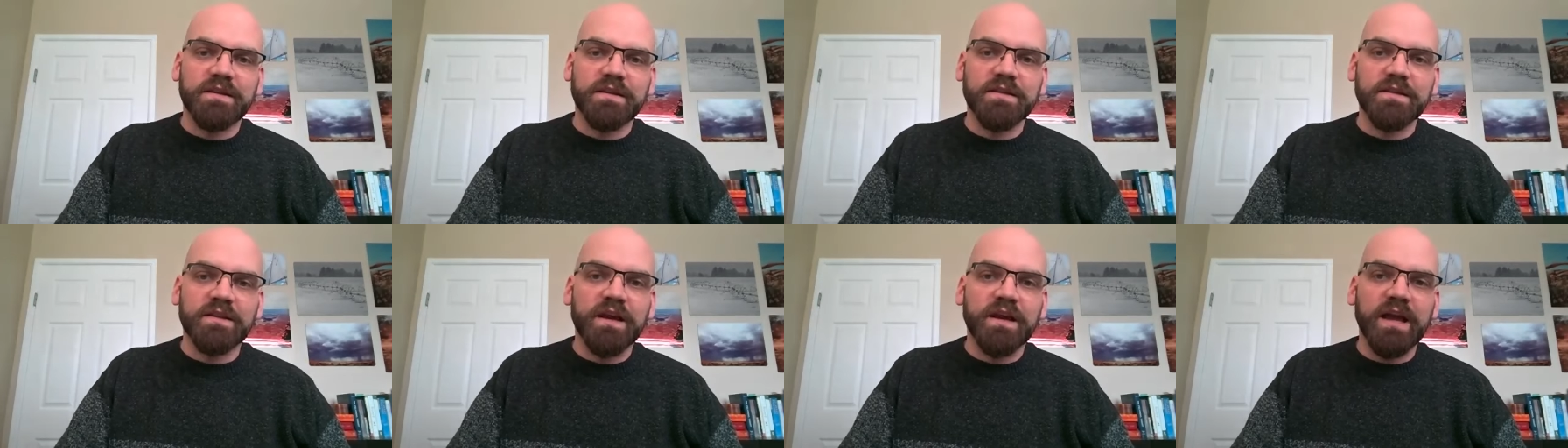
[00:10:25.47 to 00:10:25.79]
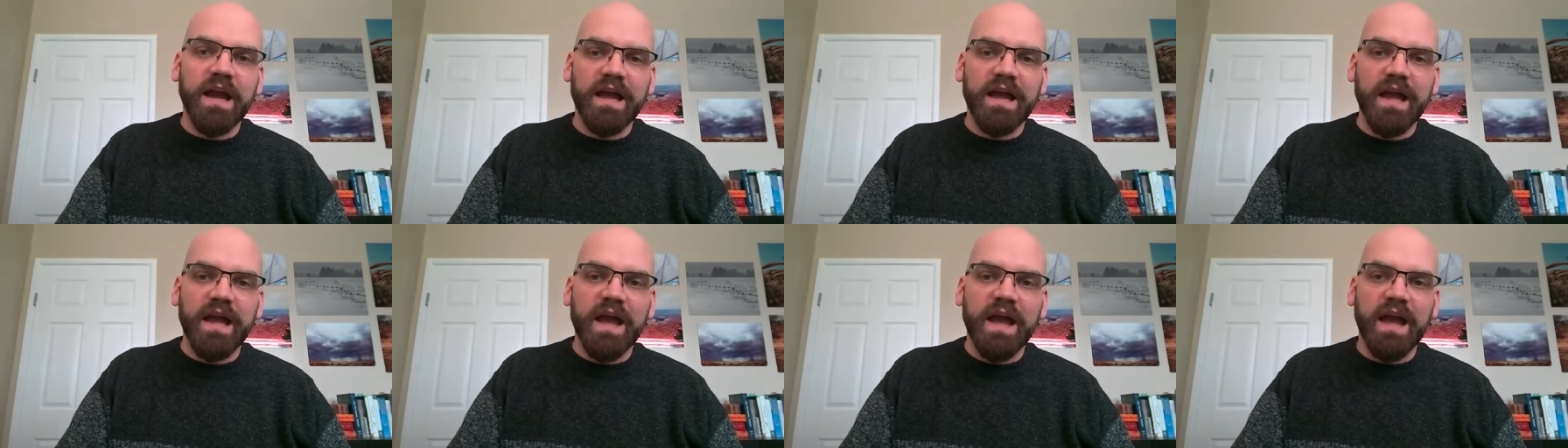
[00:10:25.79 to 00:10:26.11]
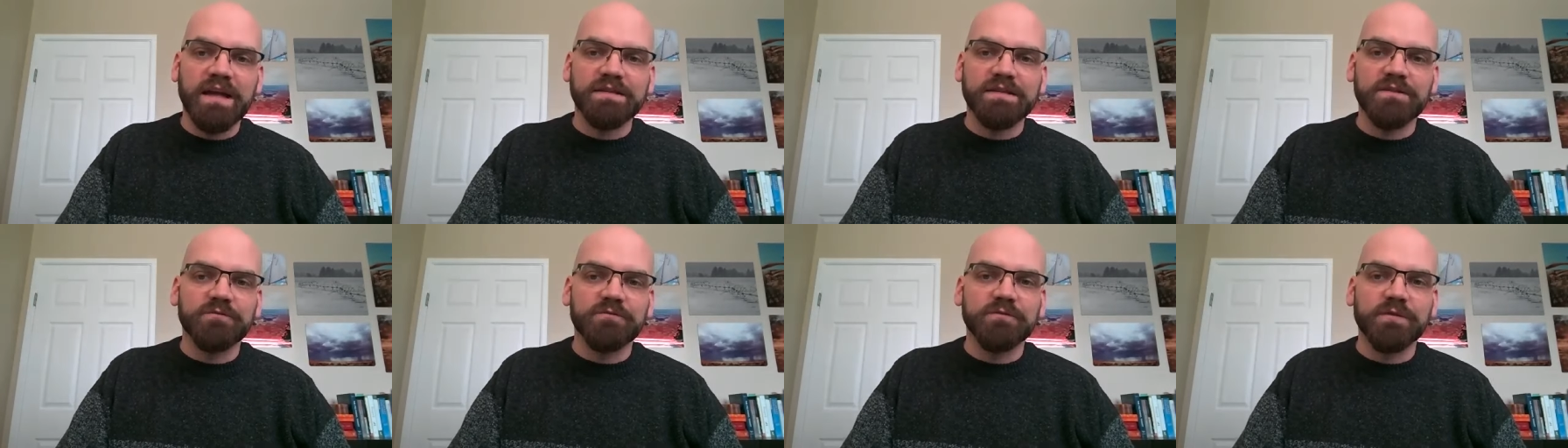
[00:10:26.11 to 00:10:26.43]
the guy
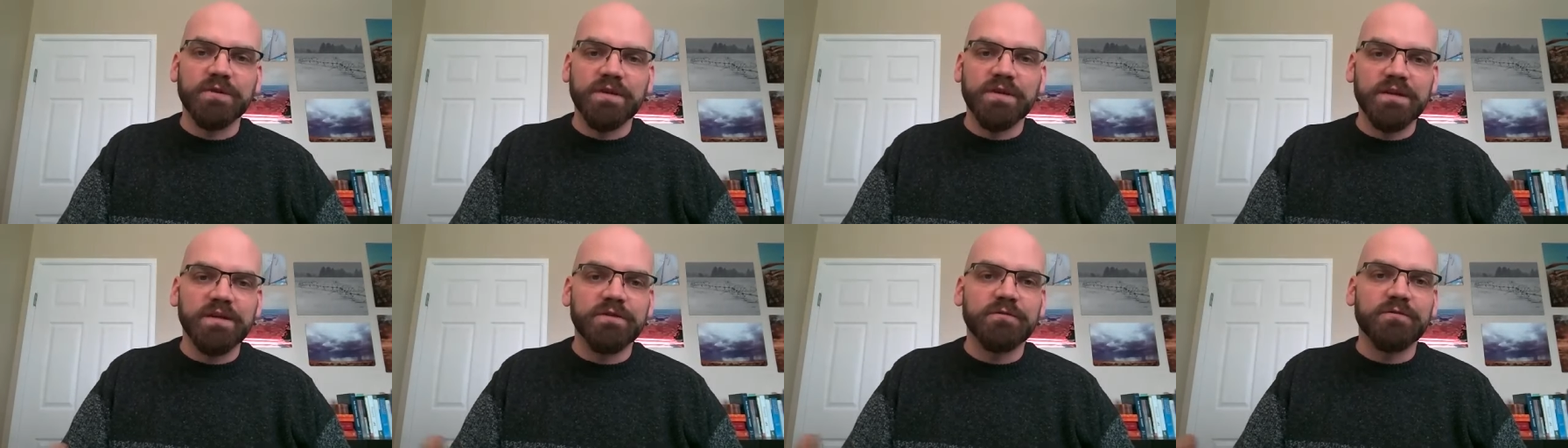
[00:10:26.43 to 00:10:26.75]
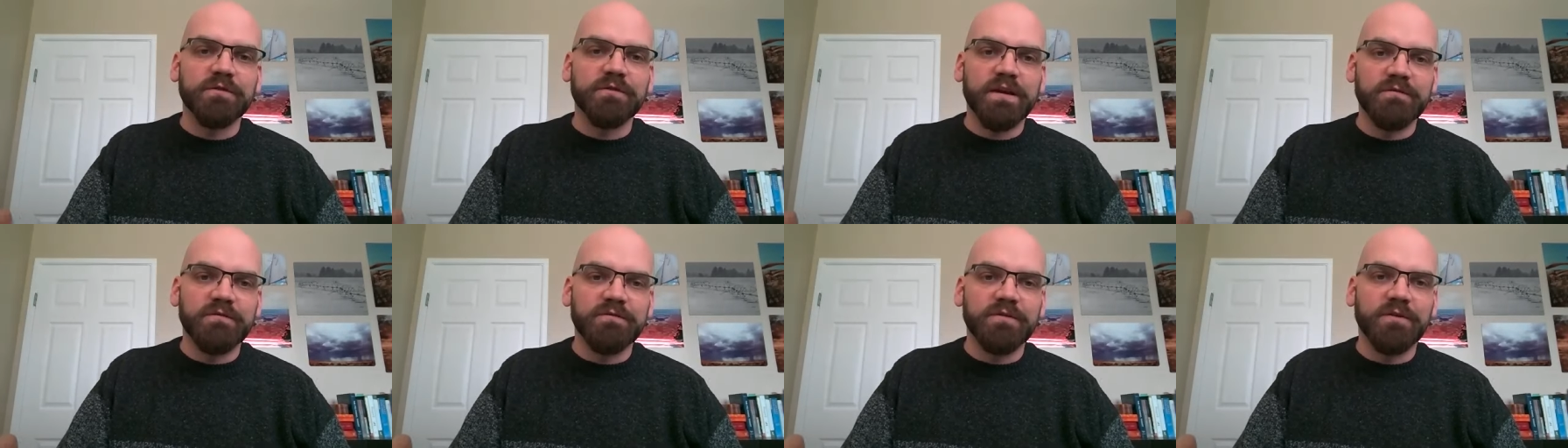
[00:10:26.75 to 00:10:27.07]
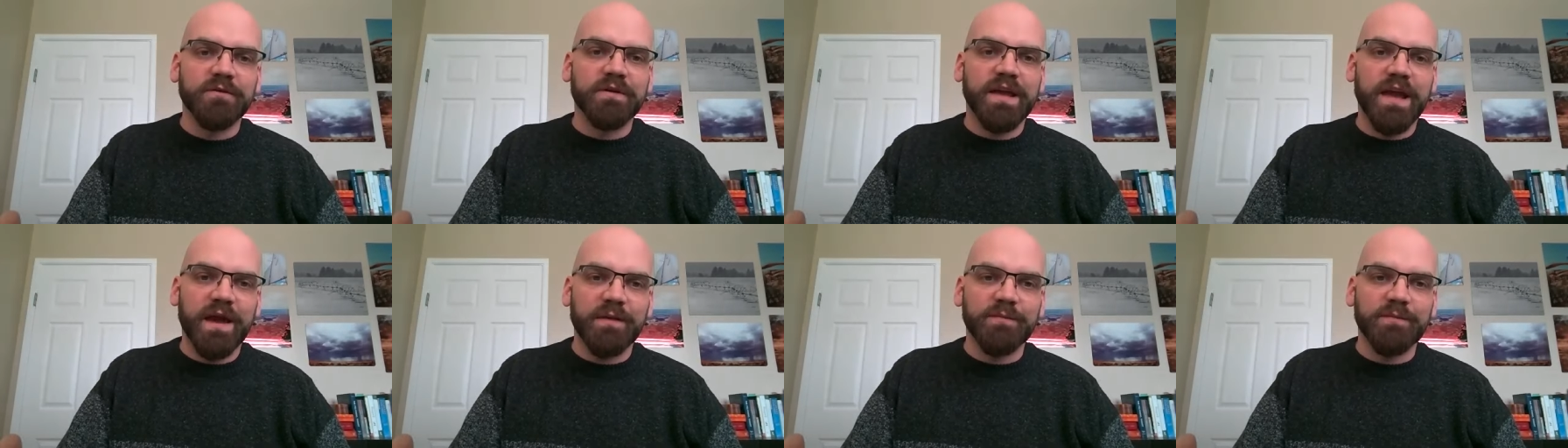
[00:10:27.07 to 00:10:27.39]
has a really great
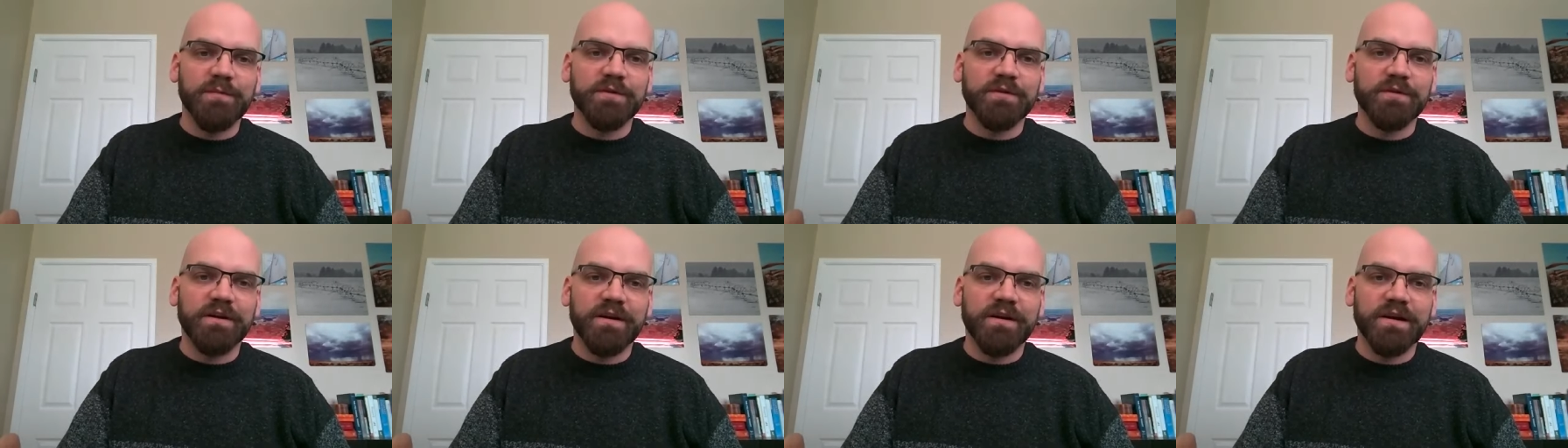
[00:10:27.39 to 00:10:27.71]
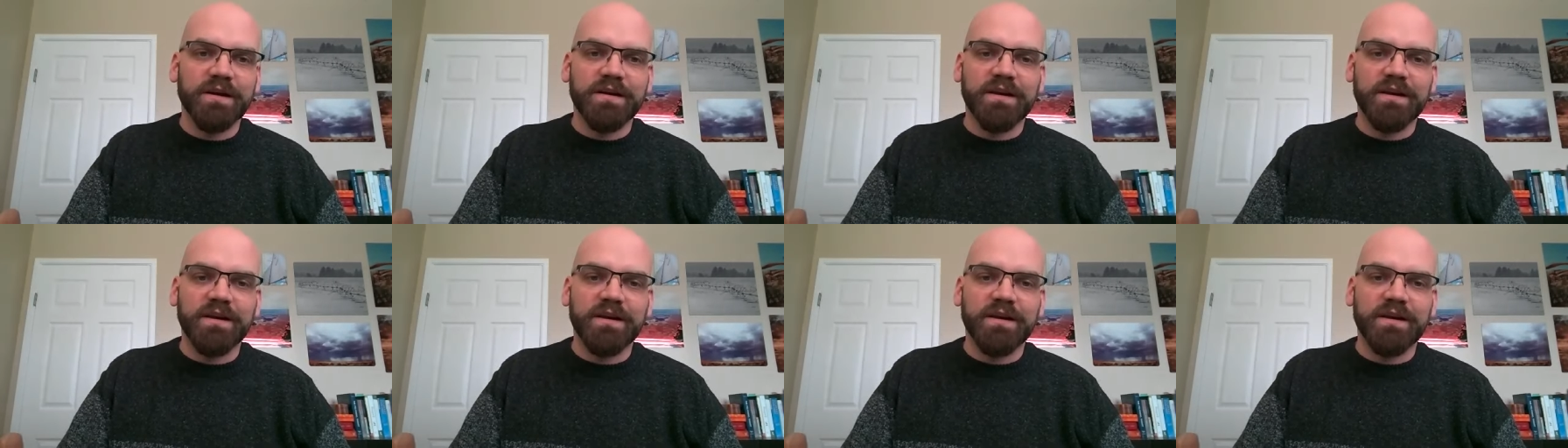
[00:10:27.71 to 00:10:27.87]
vocabulary